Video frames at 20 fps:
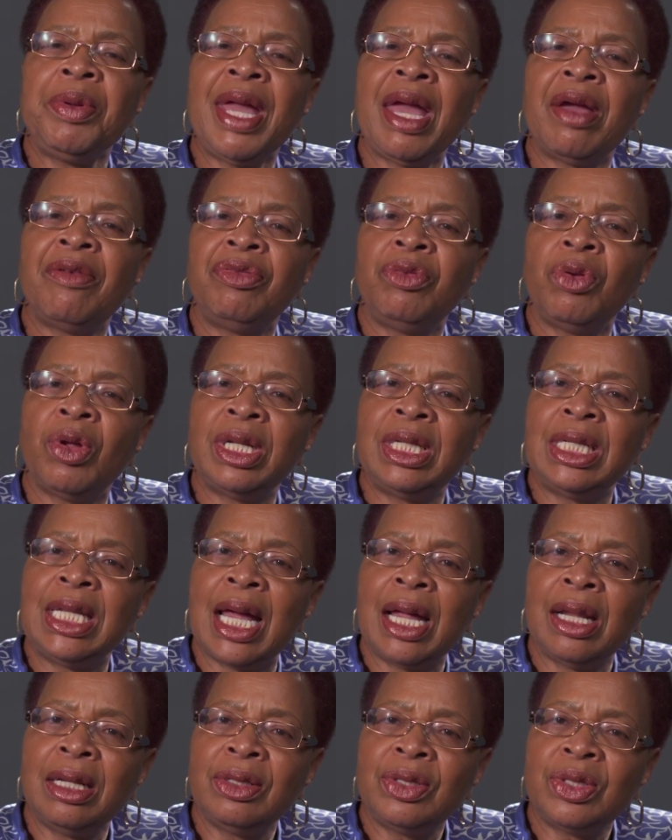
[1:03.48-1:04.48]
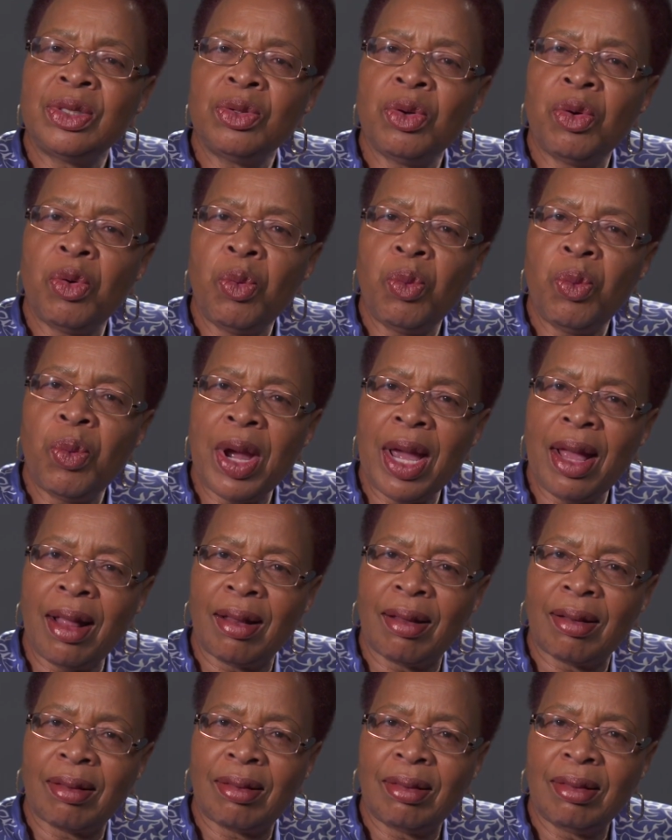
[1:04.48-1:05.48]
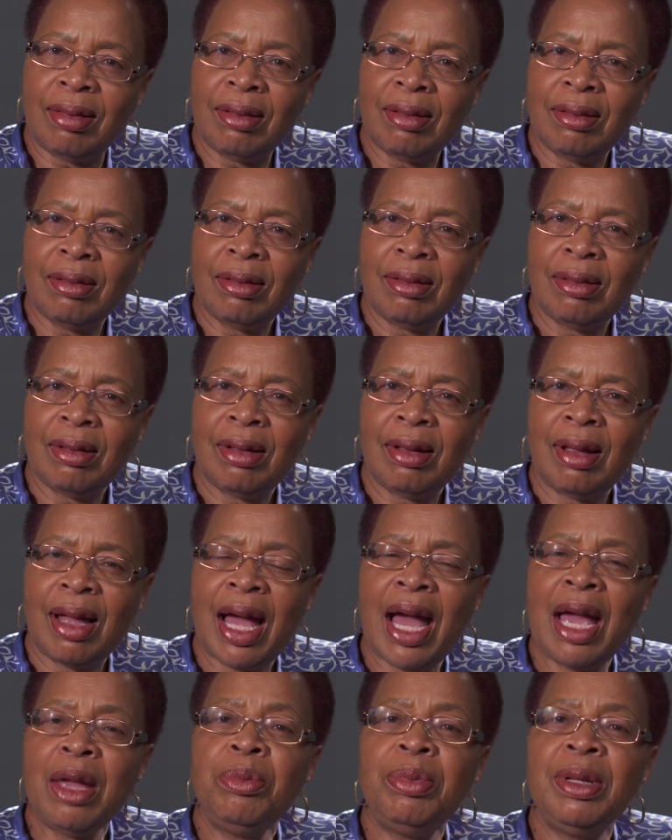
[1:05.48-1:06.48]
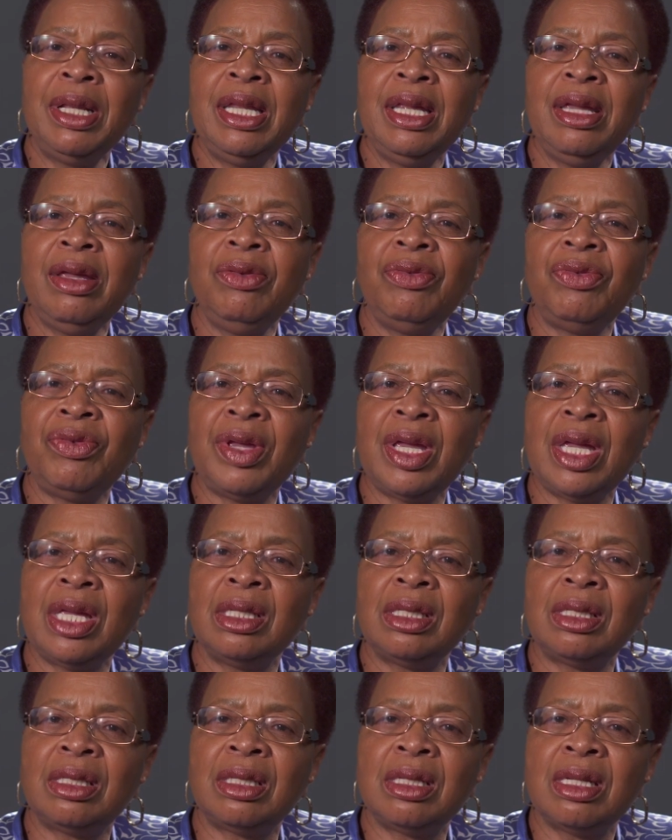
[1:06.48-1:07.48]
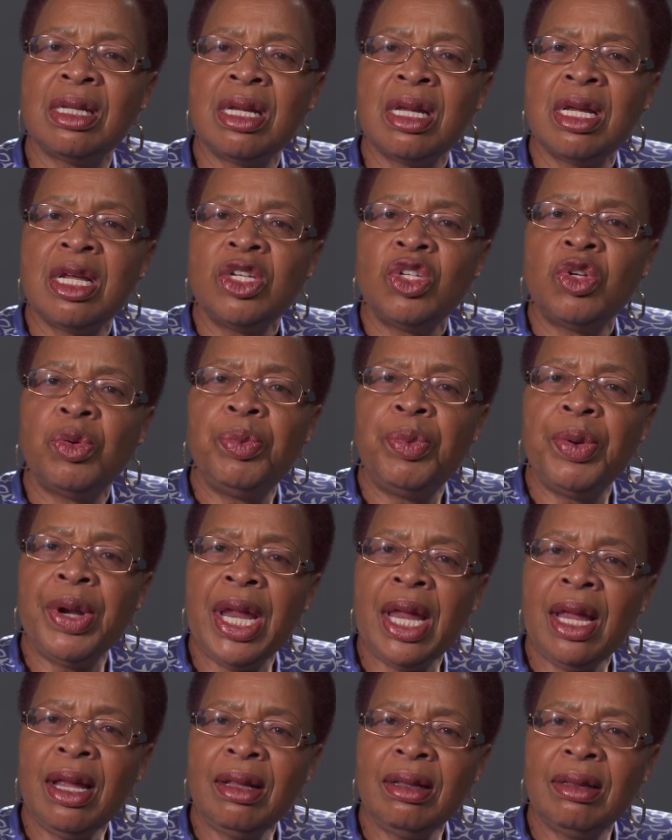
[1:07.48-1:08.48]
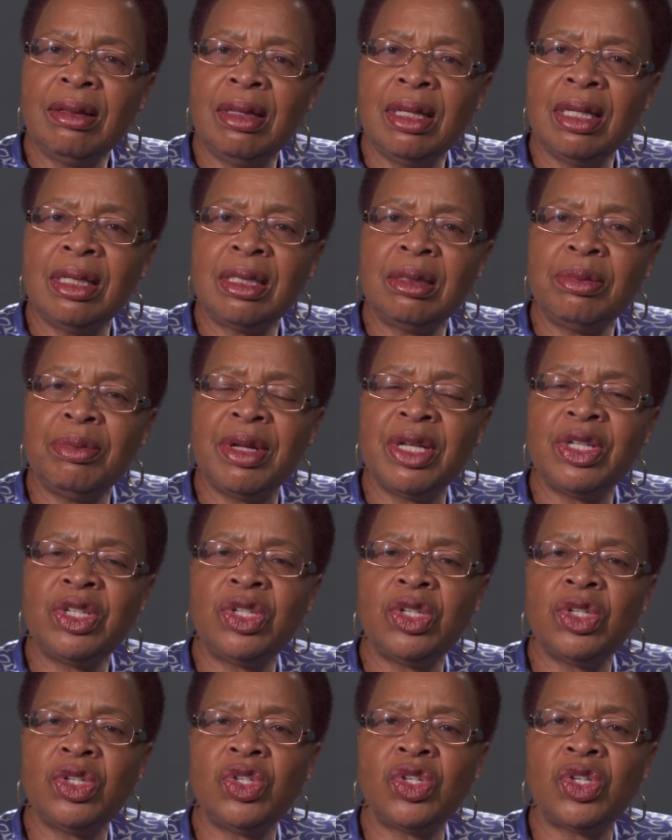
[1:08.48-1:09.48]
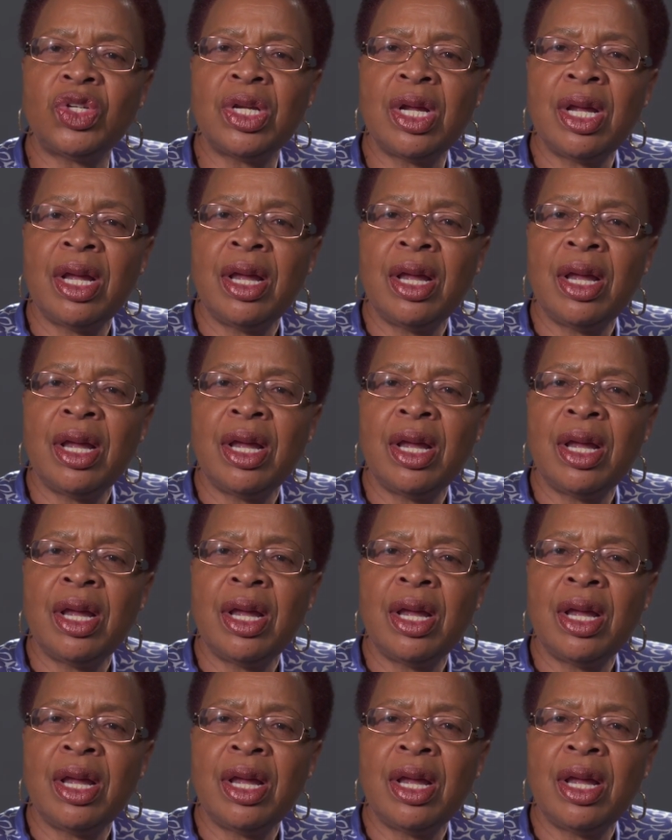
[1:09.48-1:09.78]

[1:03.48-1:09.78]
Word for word: we have not done so well, I believe, is to bring this message